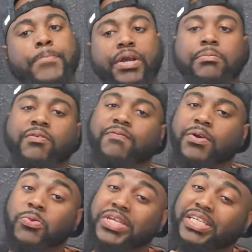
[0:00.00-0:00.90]
But
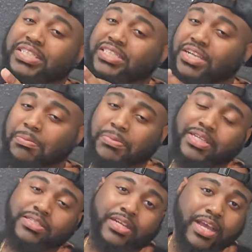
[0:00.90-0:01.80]
before we jump
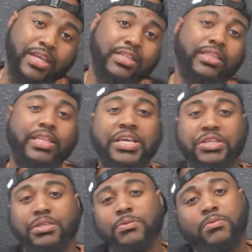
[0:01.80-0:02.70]
into that,
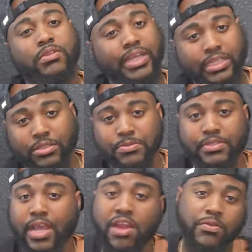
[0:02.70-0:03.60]
thank you, thank you
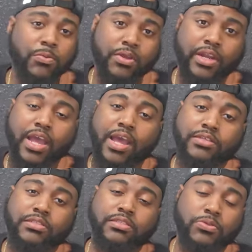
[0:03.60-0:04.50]
to everyone that
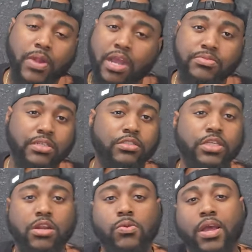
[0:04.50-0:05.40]
has subscribed to the
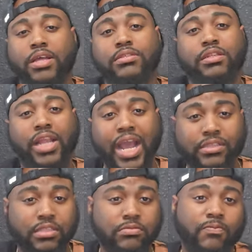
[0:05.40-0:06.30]
channel, has
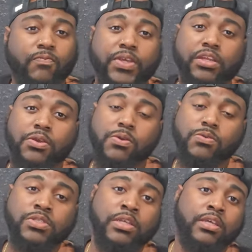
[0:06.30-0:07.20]
liked the
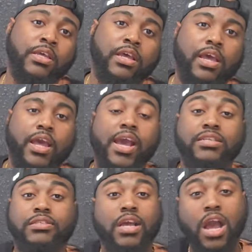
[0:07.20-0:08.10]
videos,
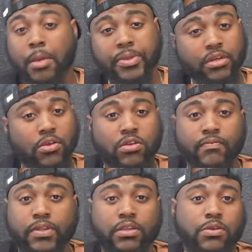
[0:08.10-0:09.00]
has commented on
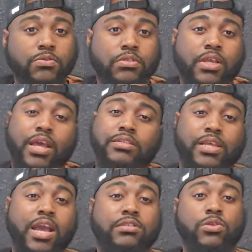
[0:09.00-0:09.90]
the videos,
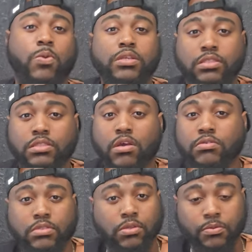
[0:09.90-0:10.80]
has asked questions
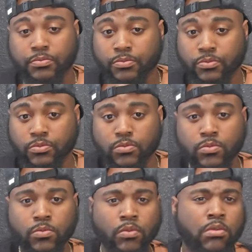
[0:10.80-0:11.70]
also.
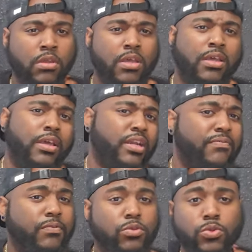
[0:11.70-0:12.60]
And
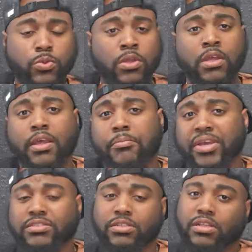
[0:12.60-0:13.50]
if you're new,
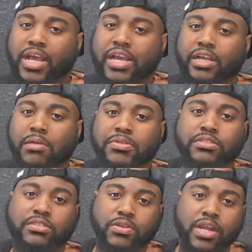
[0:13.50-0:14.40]
make sure you like,
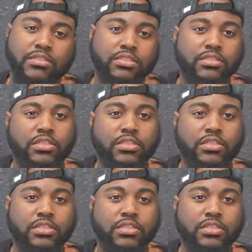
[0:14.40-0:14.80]
comment, subscribe to the